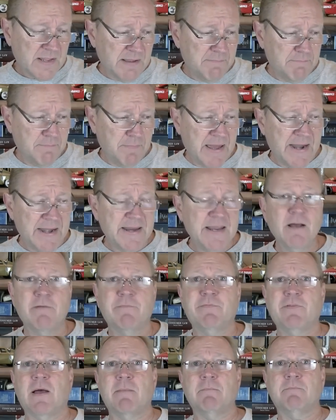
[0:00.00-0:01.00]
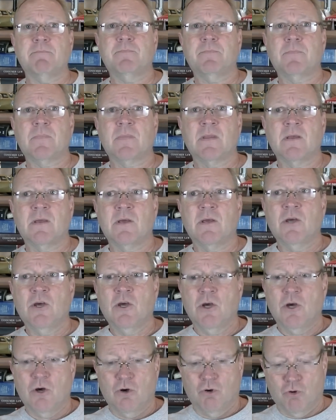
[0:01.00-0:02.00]
Many of them
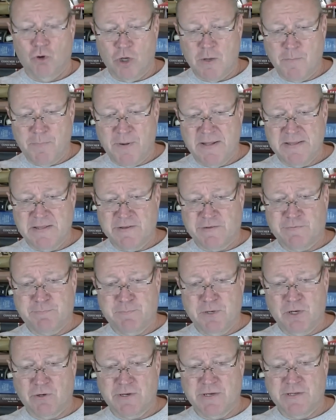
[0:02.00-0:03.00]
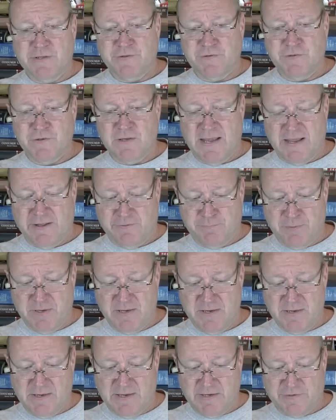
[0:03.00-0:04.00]
look upon the experience as
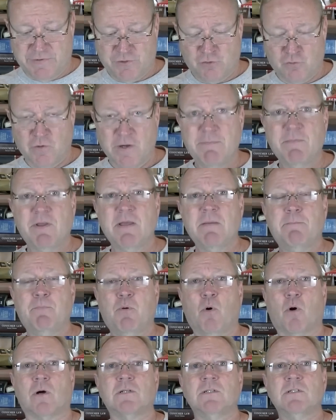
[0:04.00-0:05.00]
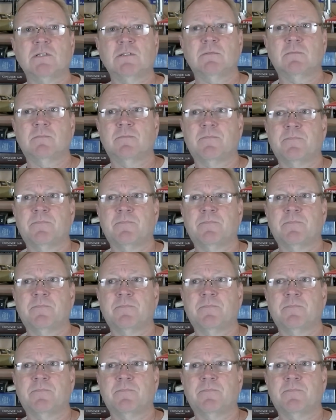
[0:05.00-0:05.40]
being extremely important.